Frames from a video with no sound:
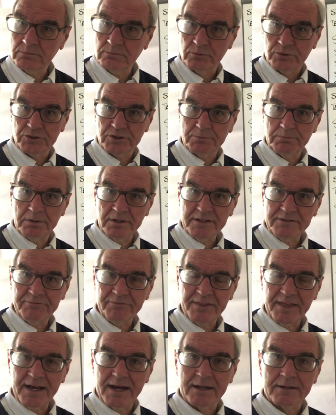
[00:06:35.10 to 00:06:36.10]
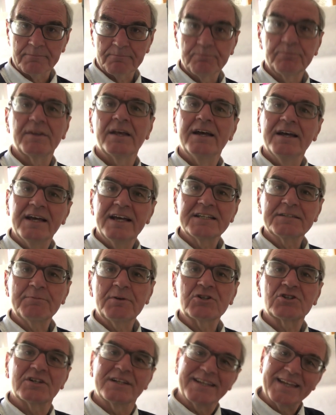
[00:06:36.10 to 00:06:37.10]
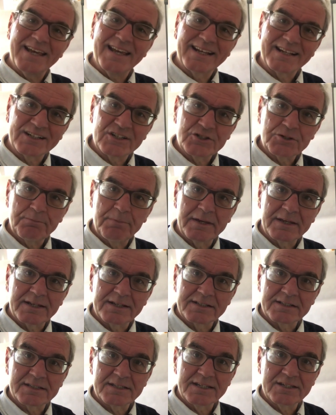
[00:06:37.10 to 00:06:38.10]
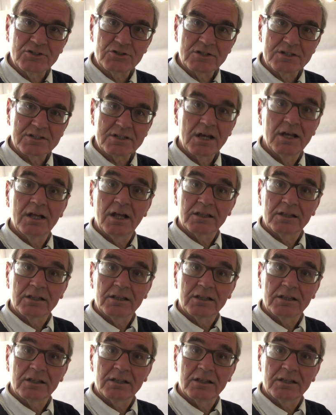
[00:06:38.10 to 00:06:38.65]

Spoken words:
Would you believe that? Especially English-speaking teachers